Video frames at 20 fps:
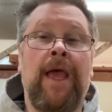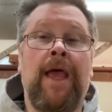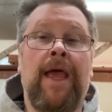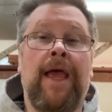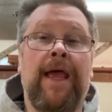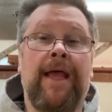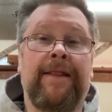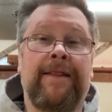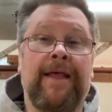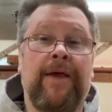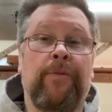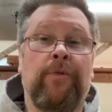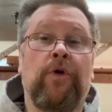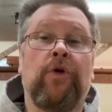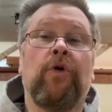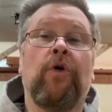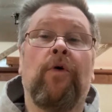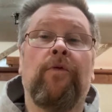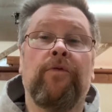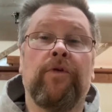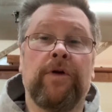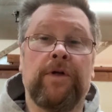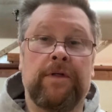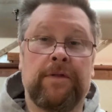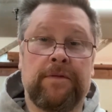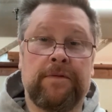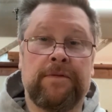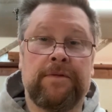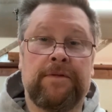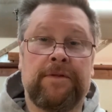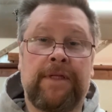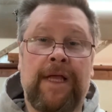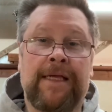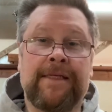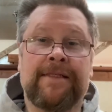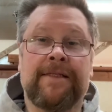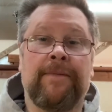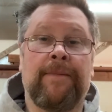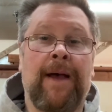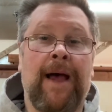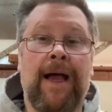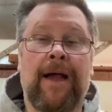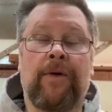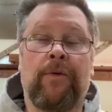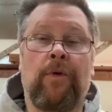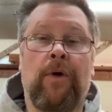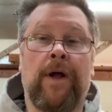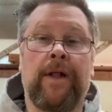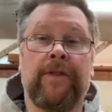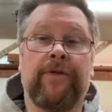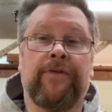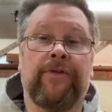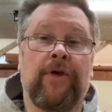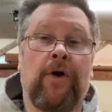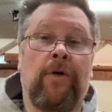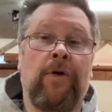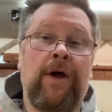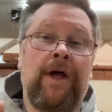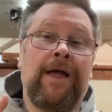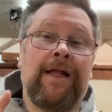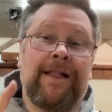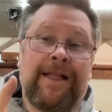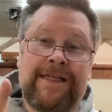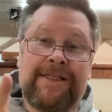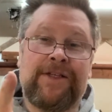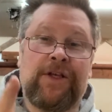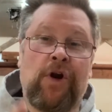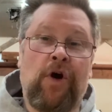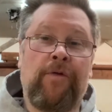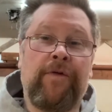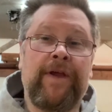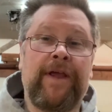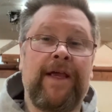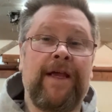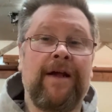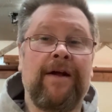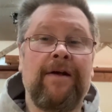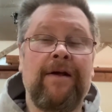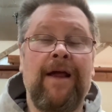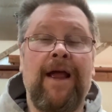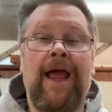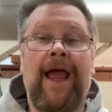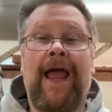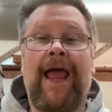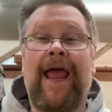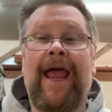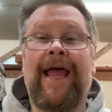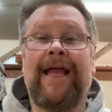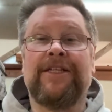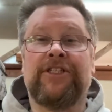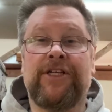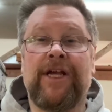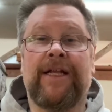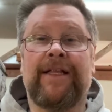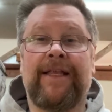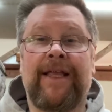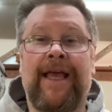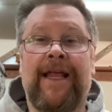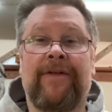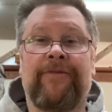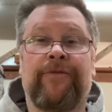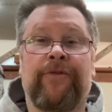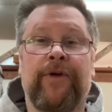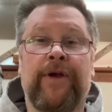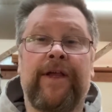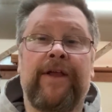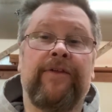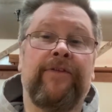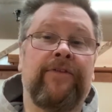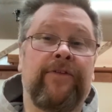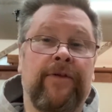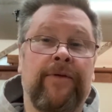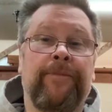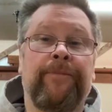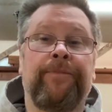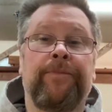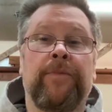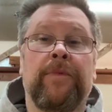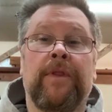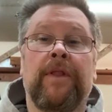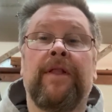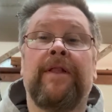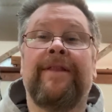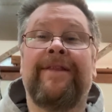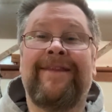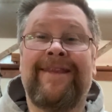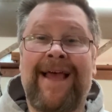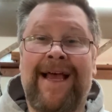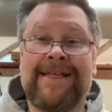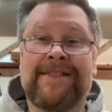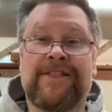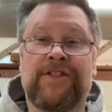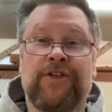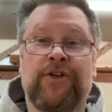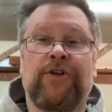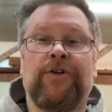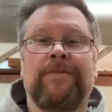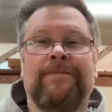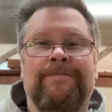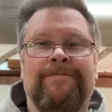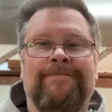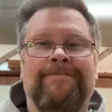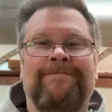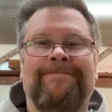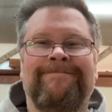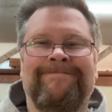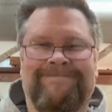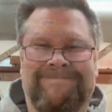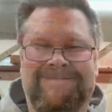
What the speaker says: And then we'll go over and test the Mach 1. So let's get over here and check the antifreeze tester. All